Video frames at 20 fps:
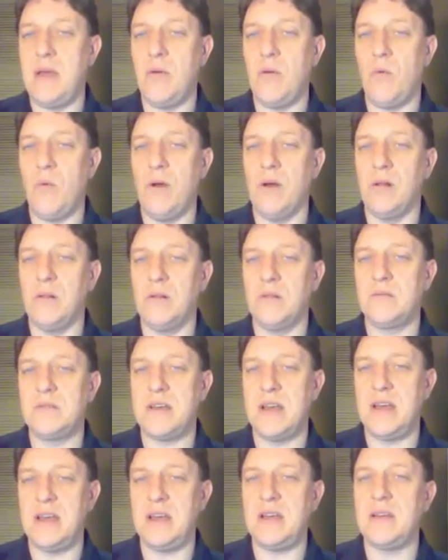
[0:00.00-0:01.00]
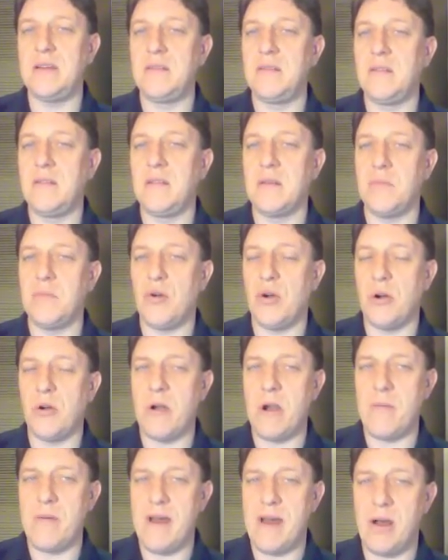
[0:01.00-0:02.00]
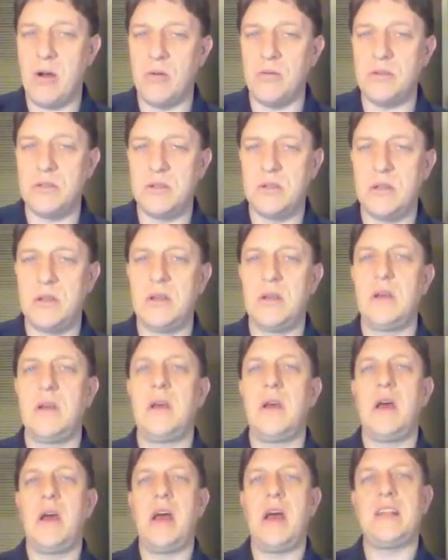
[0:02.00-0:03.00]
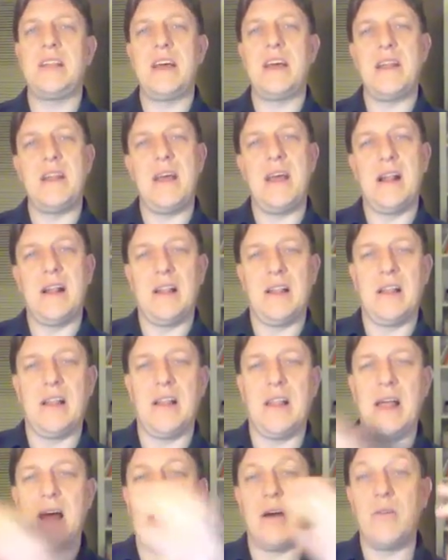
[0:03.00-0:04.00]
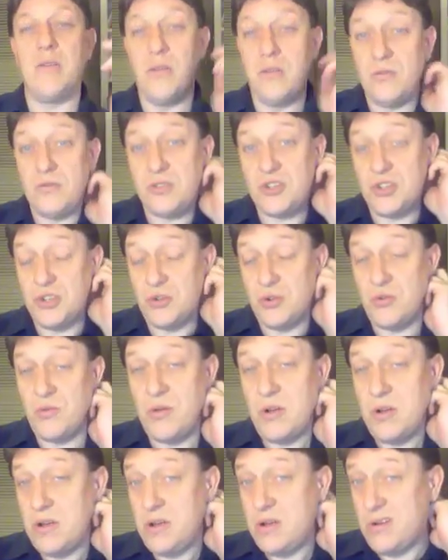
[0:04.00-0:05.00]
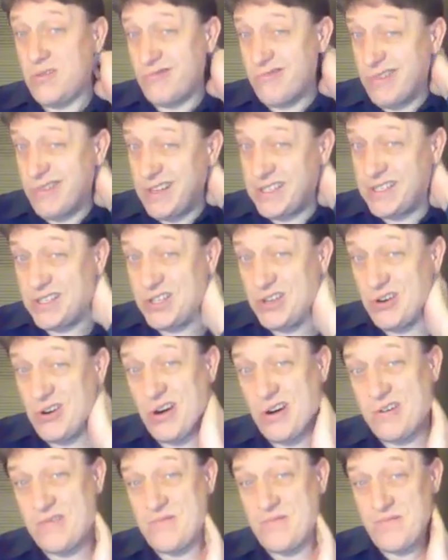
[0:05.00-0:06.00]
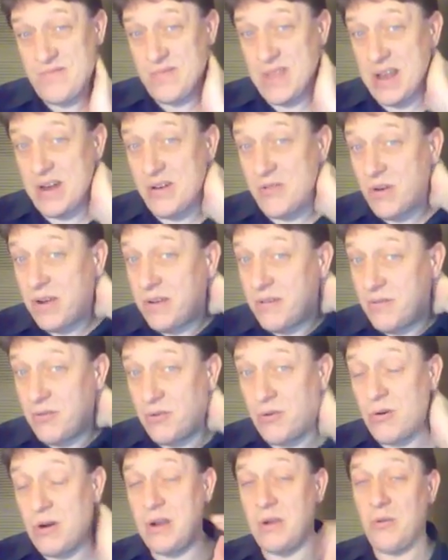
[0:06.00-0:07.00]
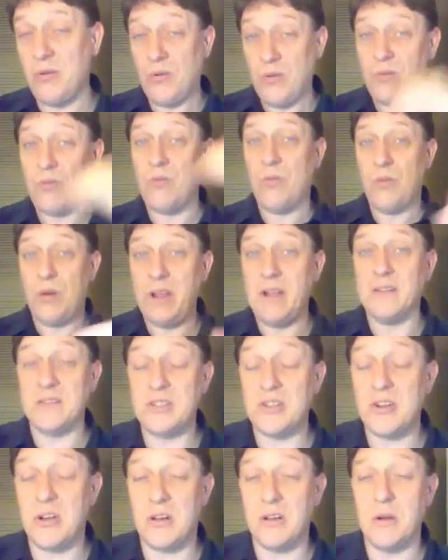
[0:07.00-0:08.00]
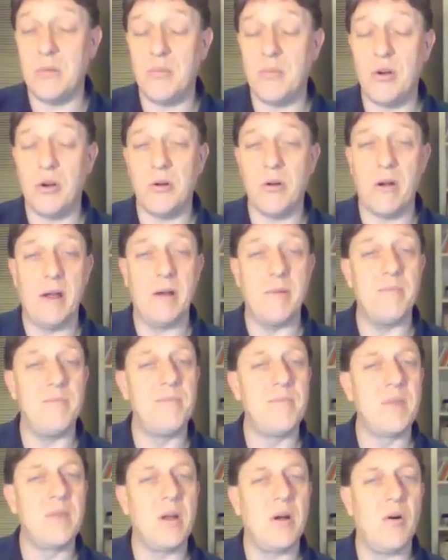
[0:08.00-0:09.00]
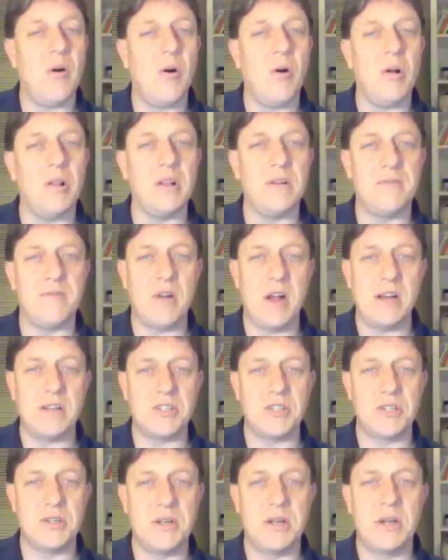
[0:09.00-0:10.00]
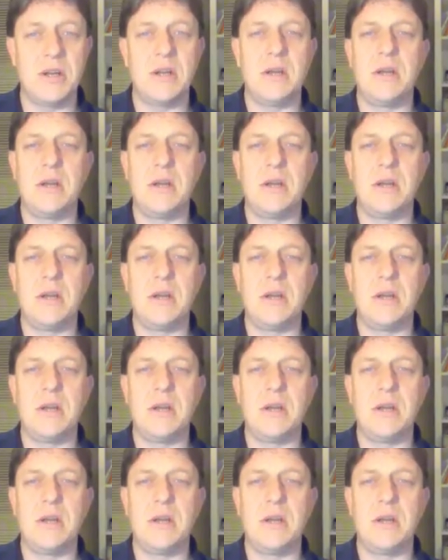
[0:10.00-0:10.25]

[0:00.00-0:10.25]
It will take the program out, and then it'll allow you to restart and reinstall your program all afresh.